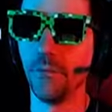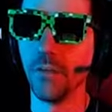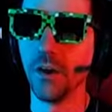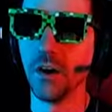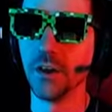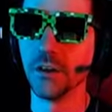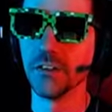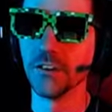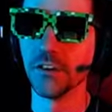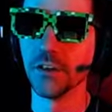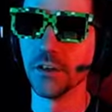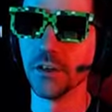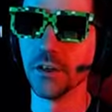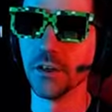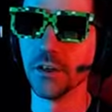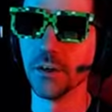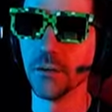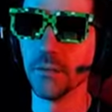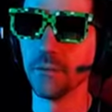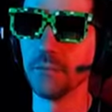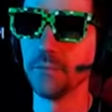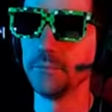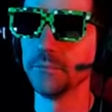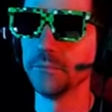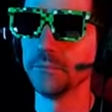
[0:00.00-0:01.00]
Is it in here?
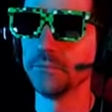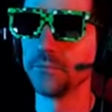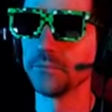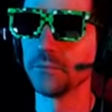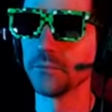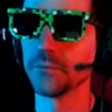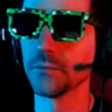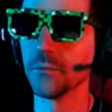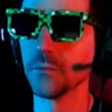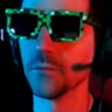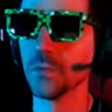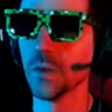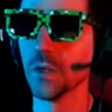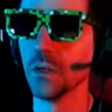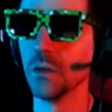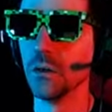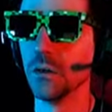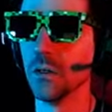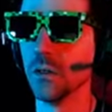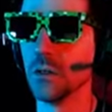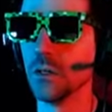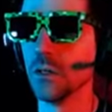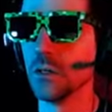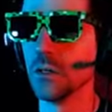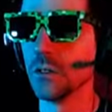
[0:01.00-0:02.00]

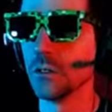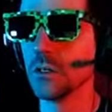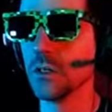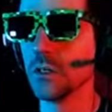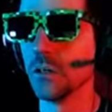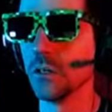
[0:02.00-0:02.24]
Yo,